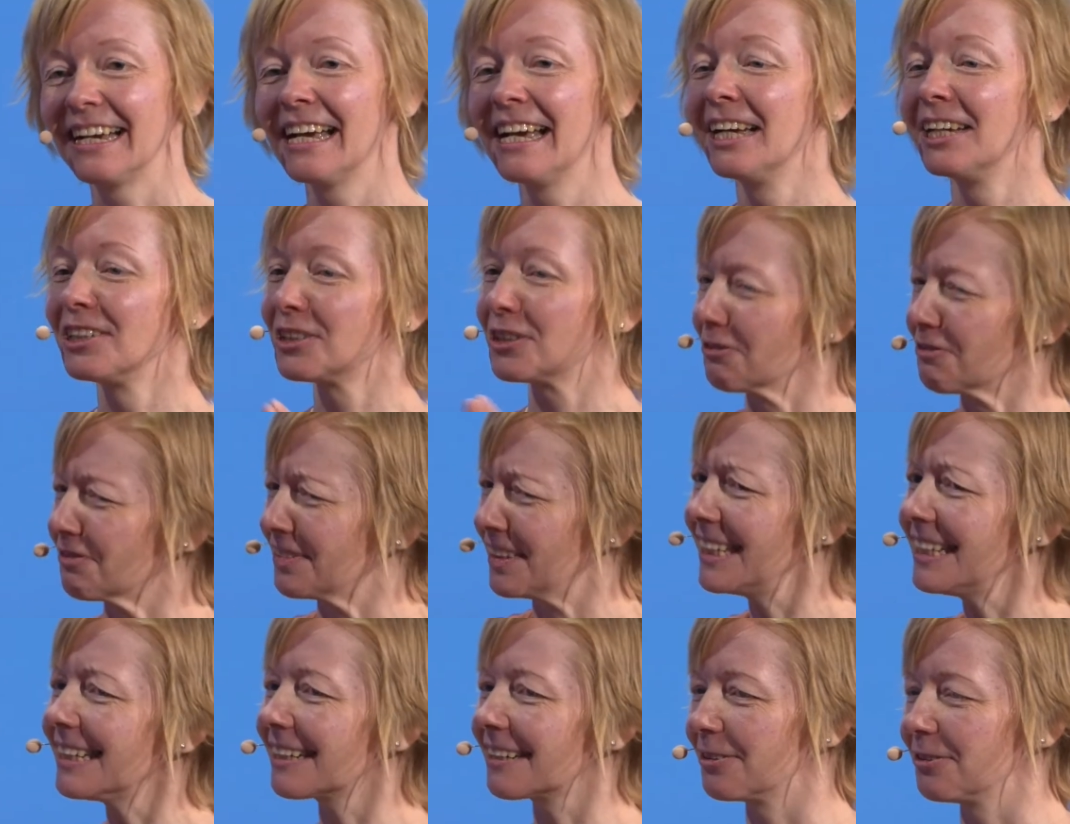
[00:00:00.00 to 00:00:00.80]
So
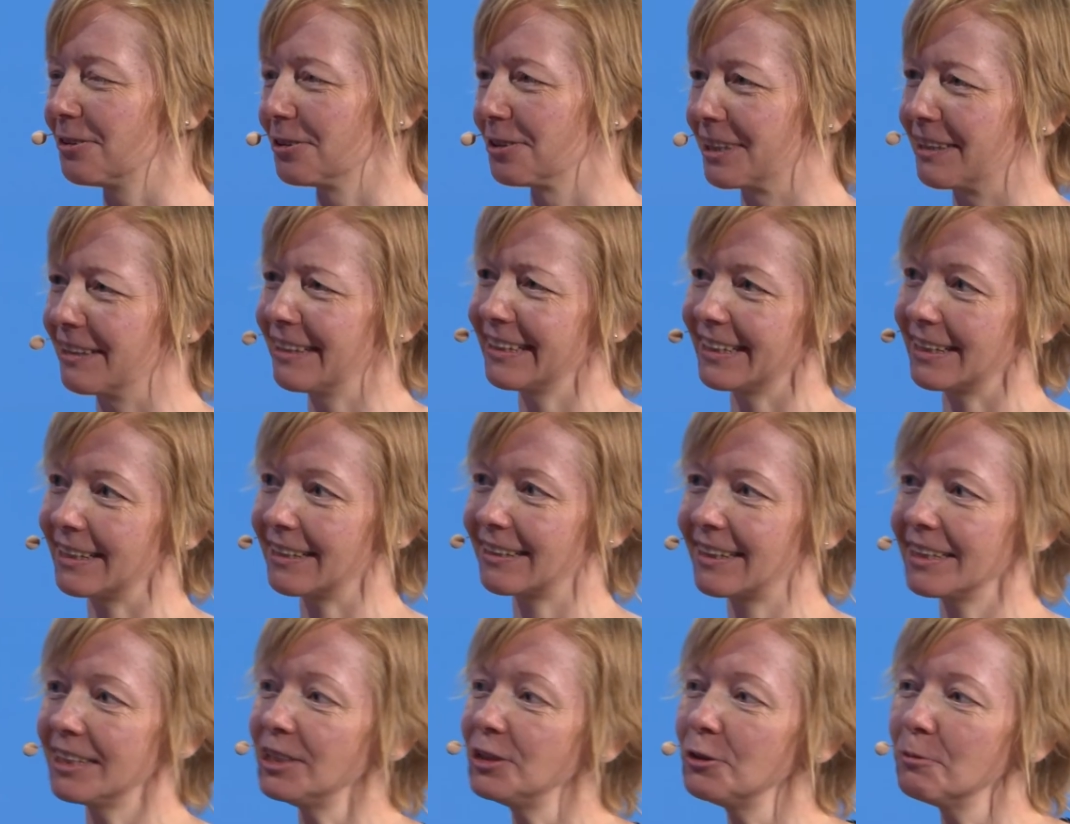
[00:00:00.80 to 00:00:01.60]
they're good. Like,
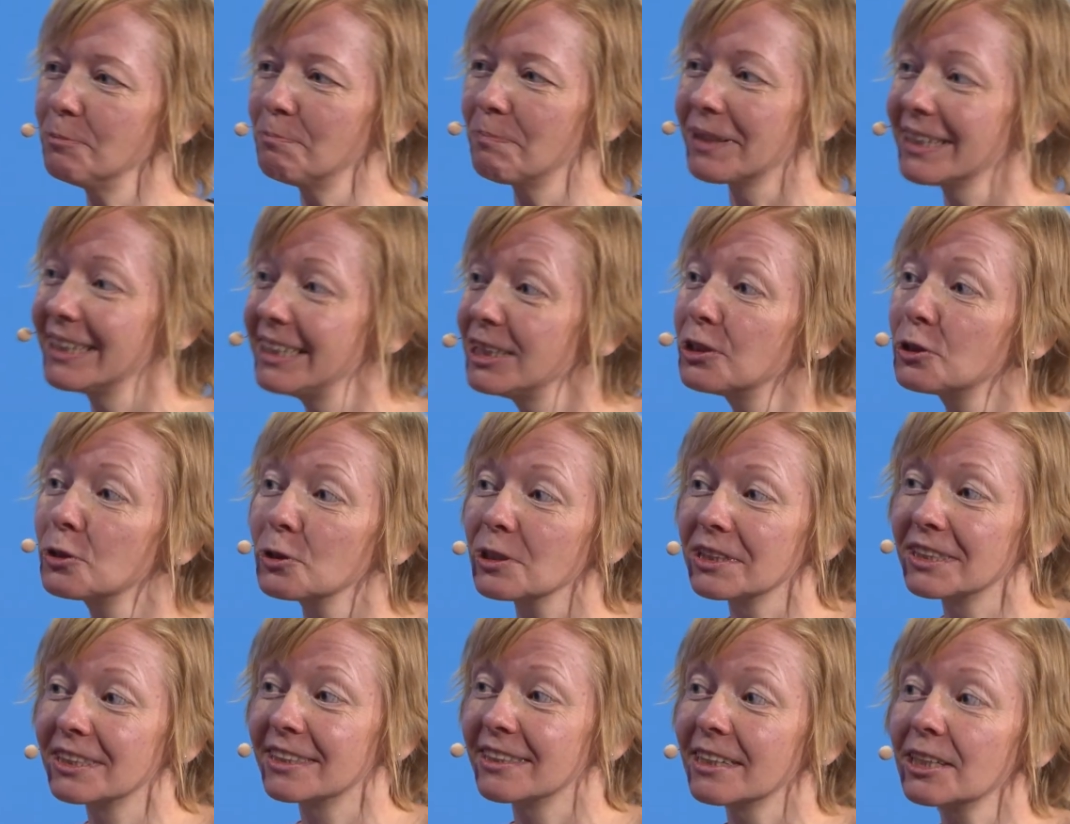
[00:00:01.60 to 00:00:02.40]
can you please
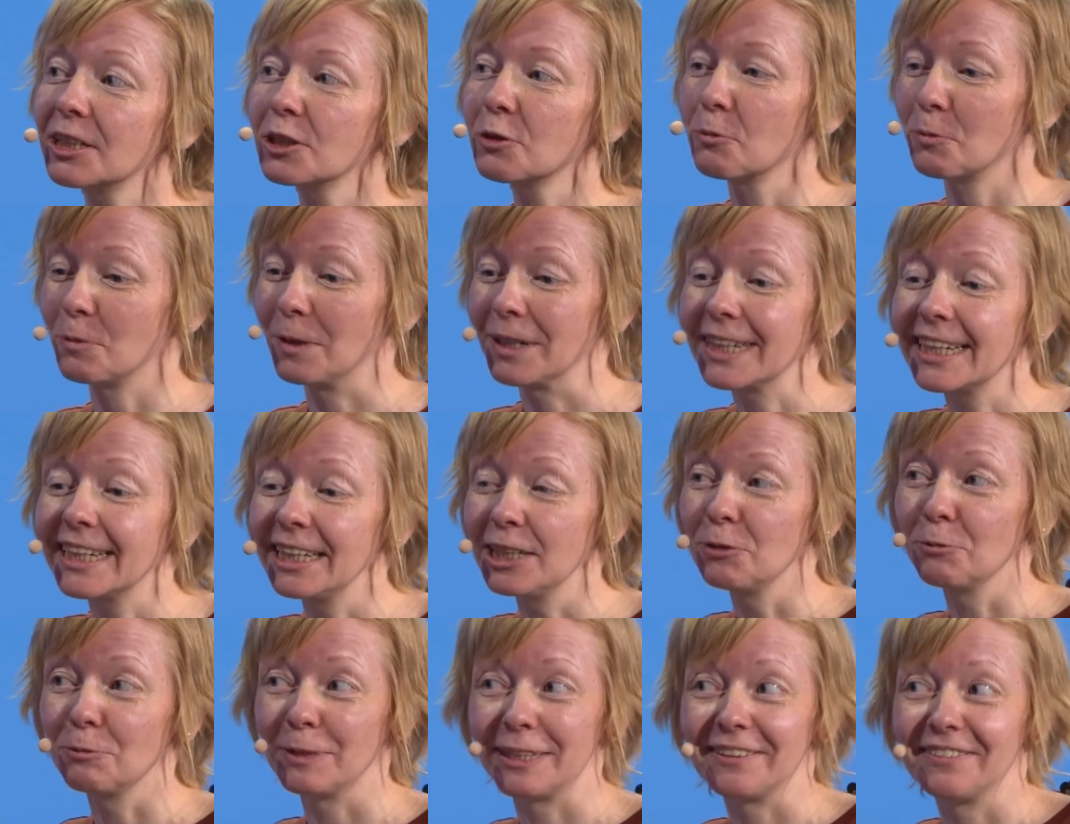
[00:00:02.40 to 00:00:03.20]
start
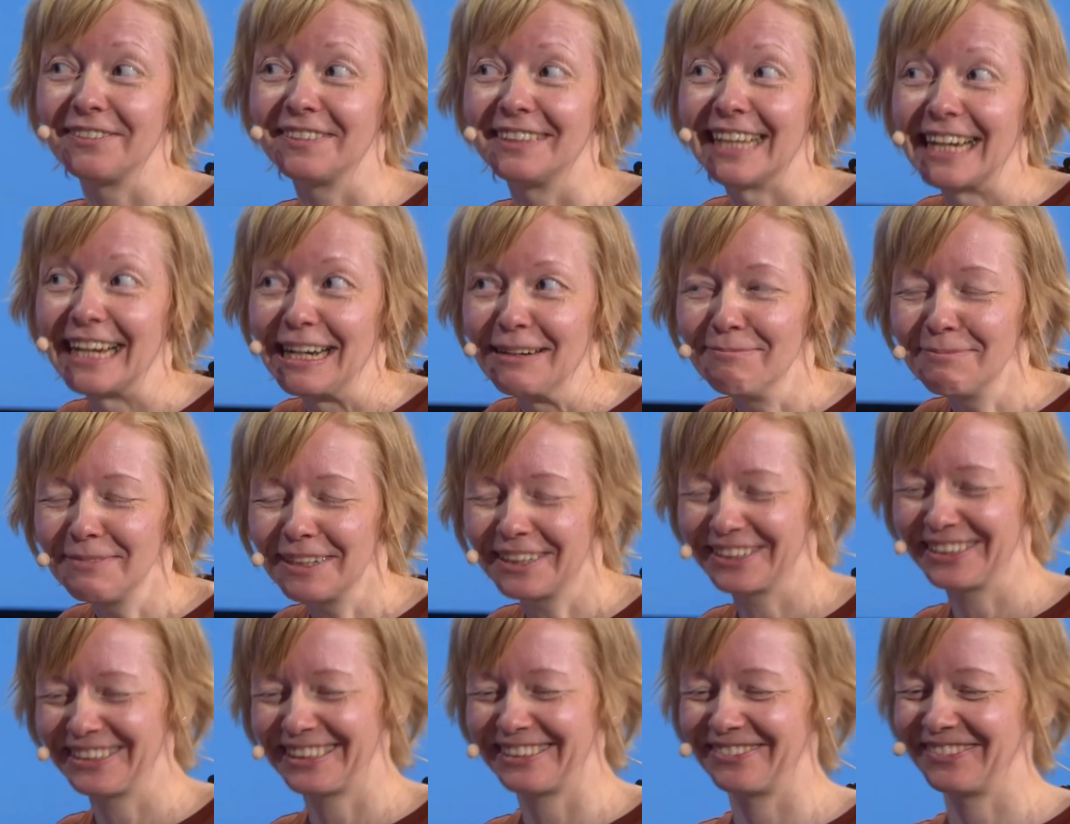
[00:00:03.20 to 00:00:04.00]
working with them?
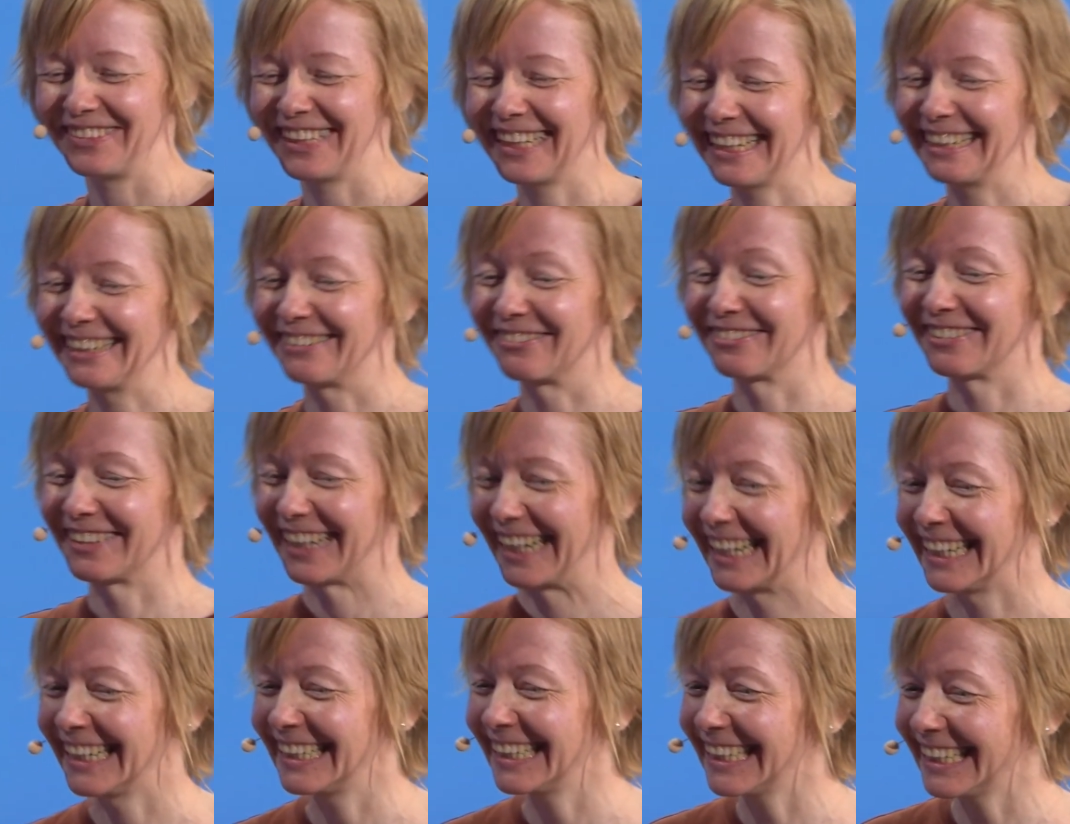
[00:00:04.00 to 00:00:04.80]
Because they are
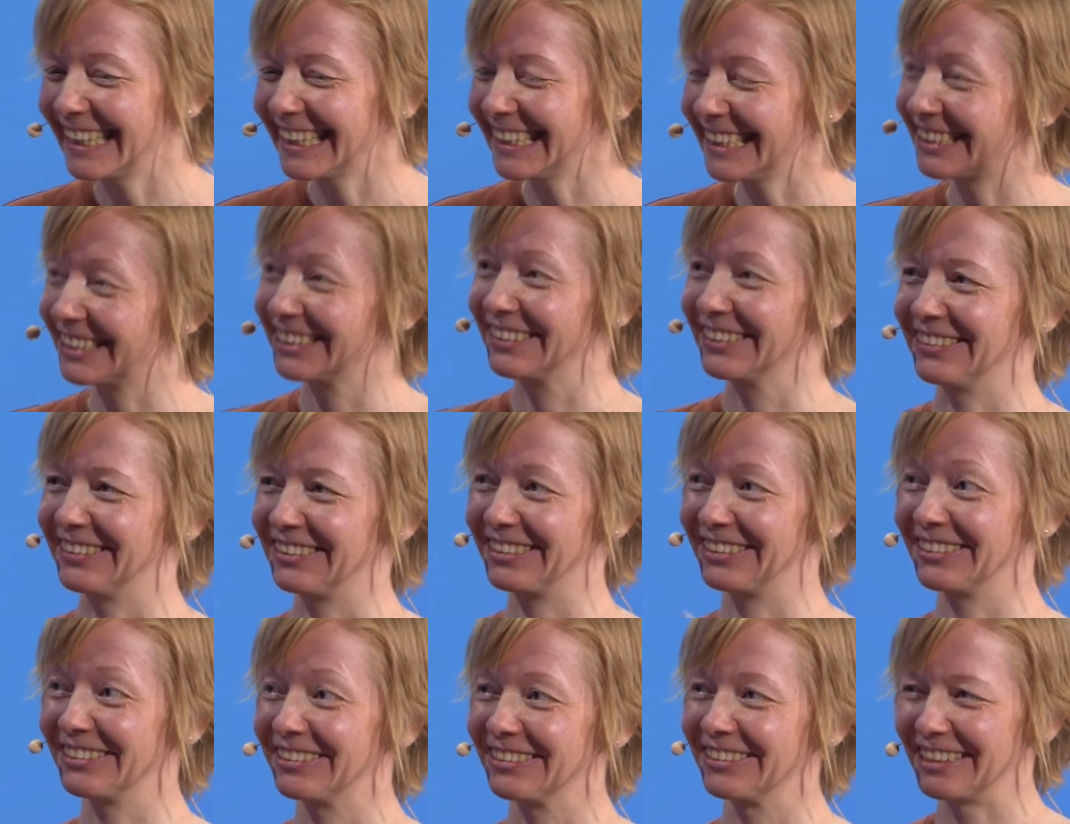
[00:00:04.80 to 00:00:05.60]
ready
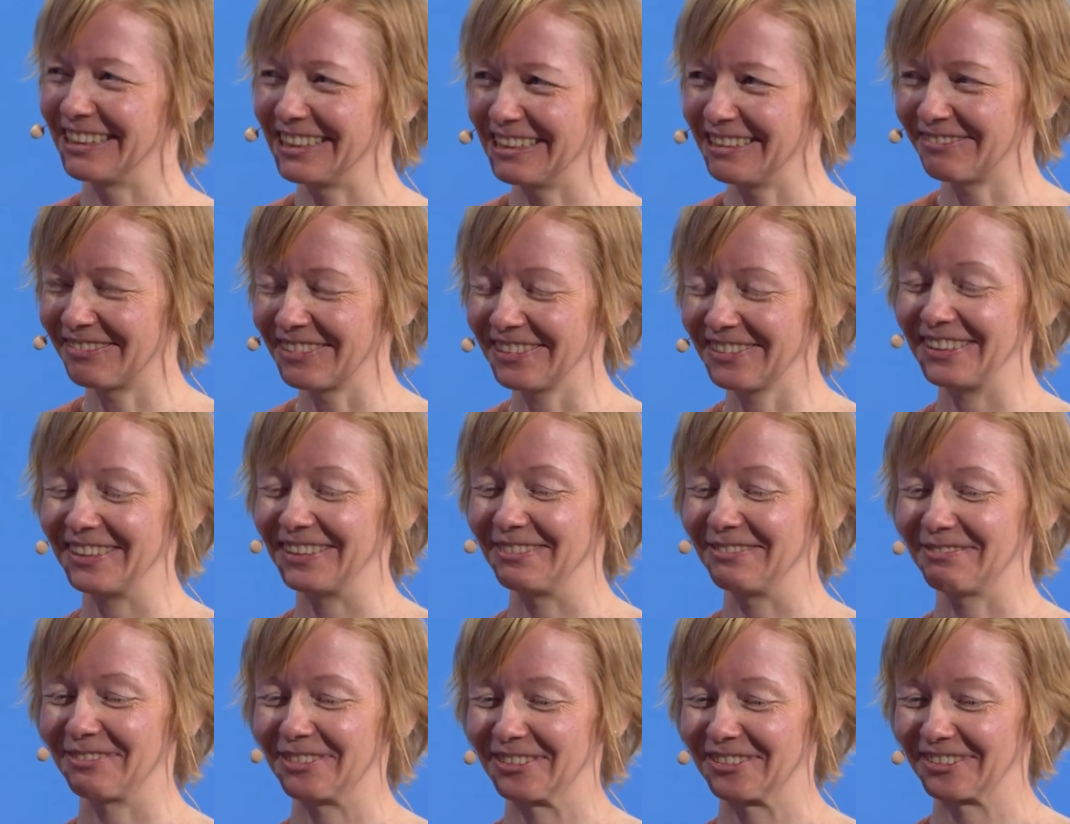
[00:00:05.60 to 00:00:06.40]
to do everything for